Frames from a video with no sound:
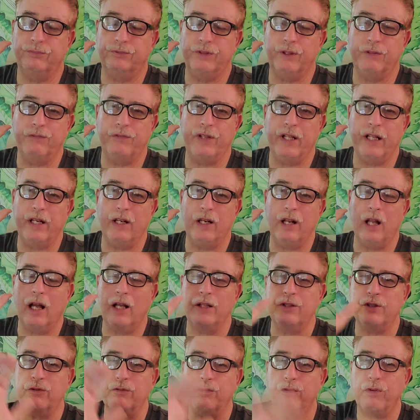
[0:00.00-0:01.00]
15
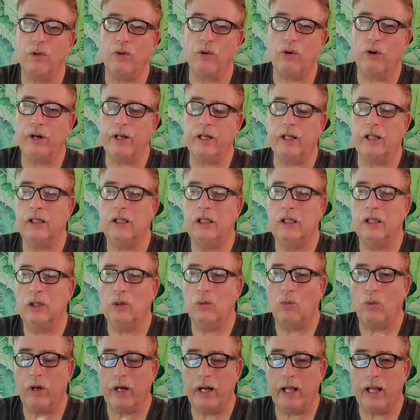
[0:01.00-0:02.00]
lots in Florida,
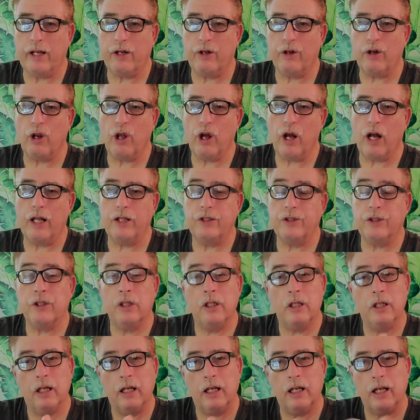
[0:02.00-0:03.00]
1 acre lots,
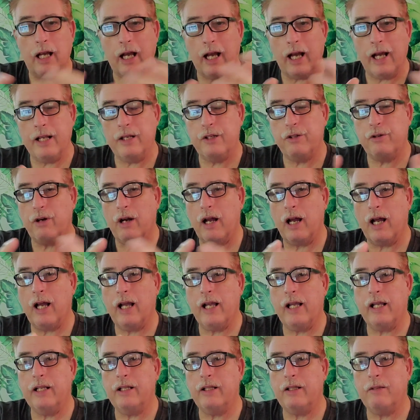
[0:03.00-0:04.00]
high and
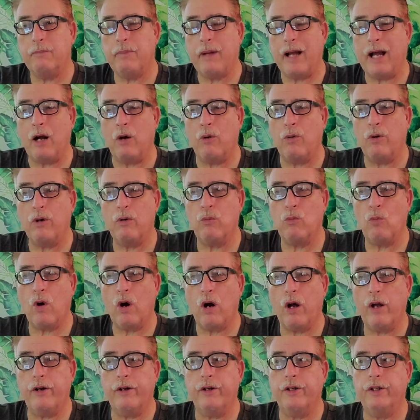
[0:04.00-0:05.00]
dry, power and
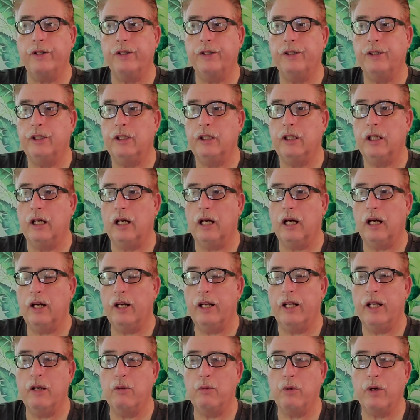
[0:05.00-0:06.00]
water,
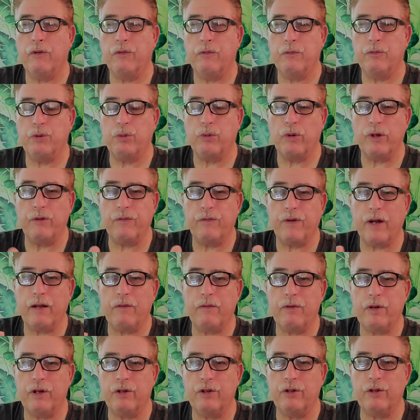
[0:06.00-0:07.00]
anywhere from
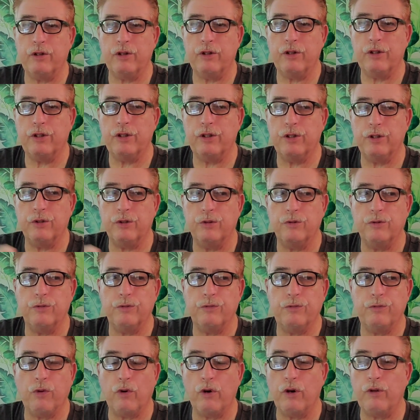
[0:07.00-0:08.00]
$2,500 to
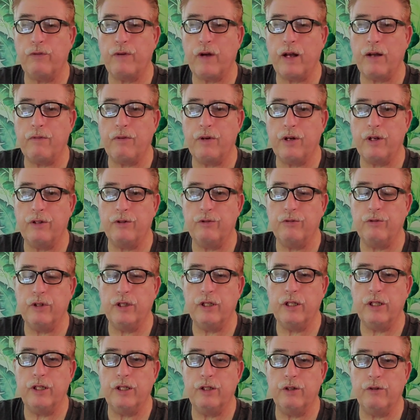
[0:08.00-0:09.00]

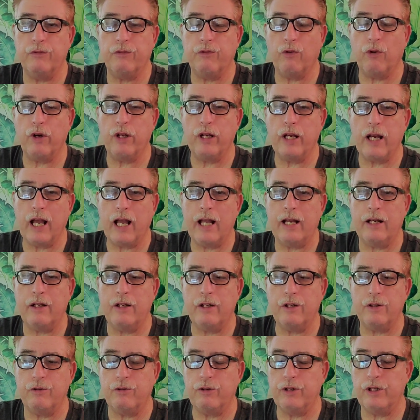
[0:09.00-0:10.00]
$4,500 to
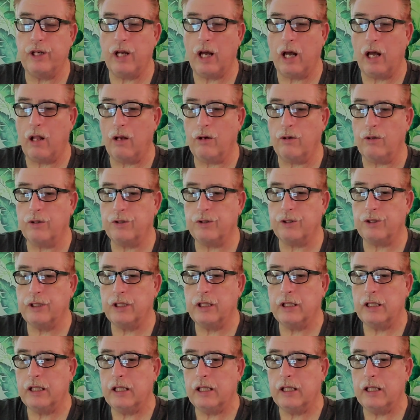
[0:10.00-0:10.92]
$4,900.